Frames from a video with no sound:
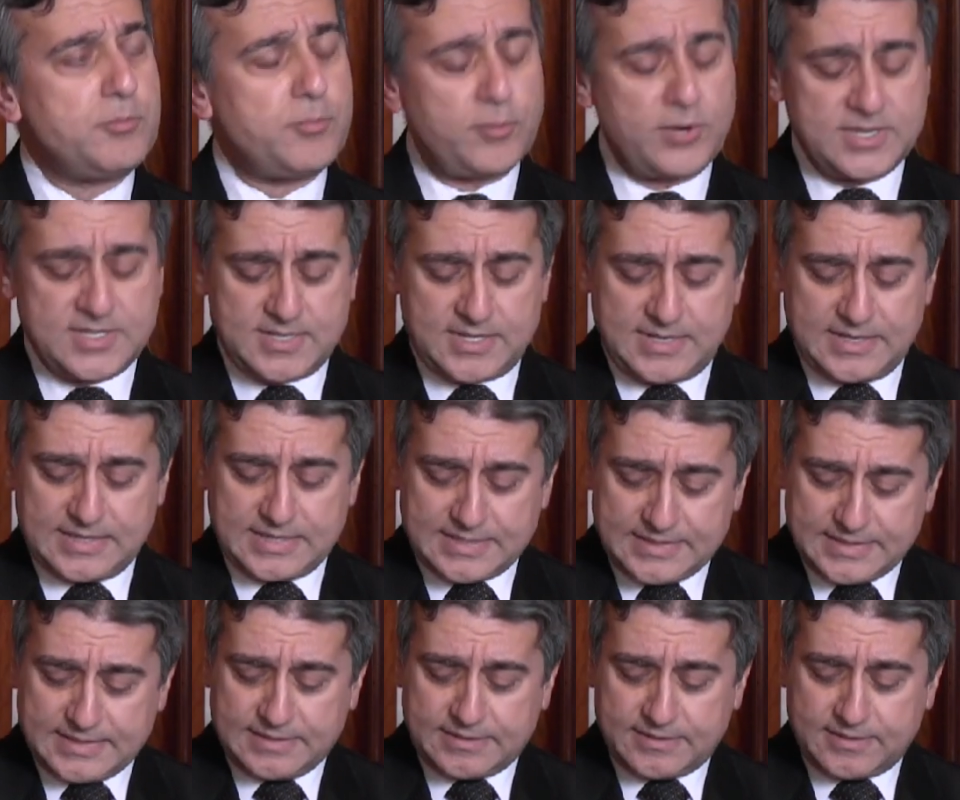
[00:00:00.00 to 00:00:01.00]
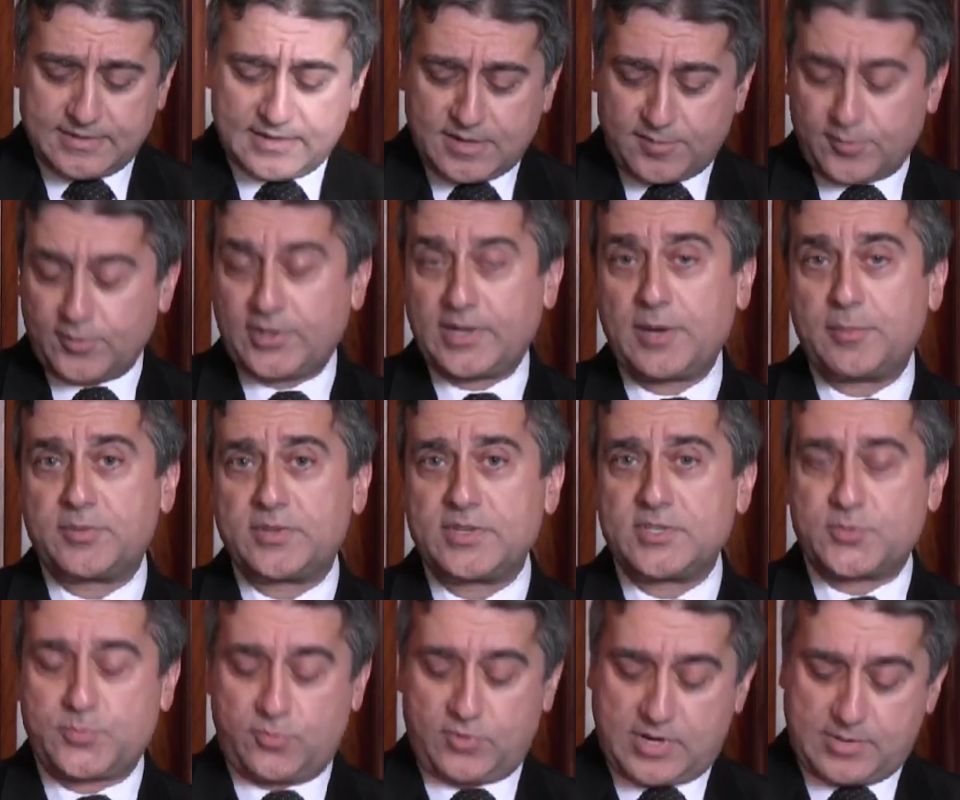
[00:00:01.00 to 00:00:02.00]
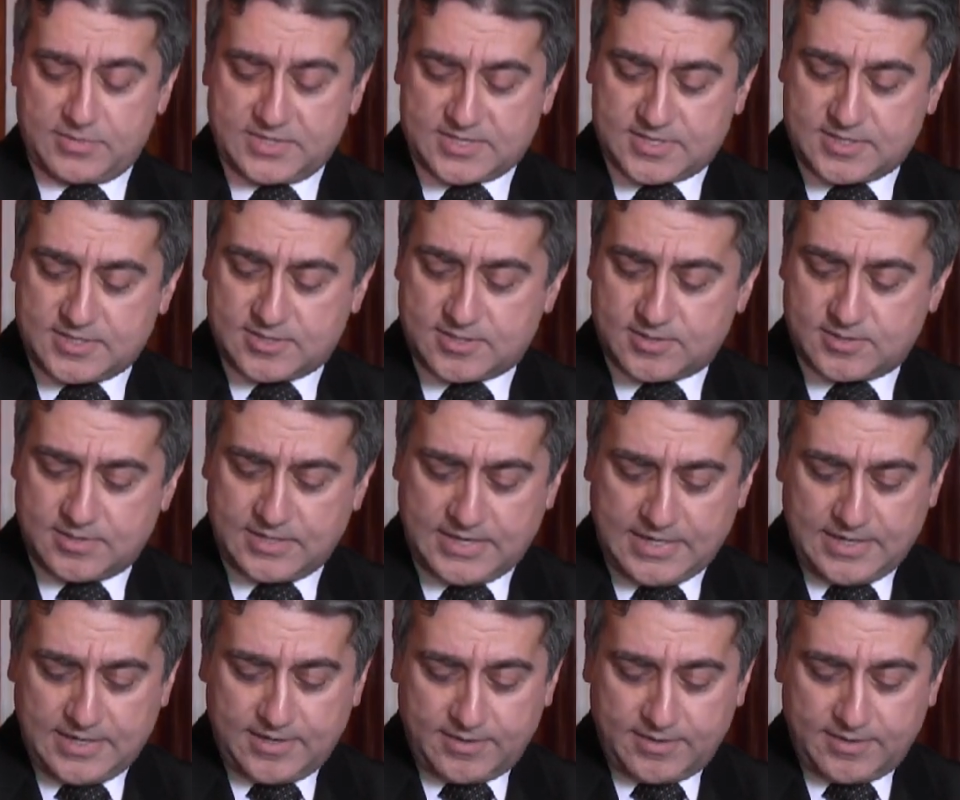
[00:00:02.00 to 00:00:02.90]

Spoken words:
President Clinton never kept his promises.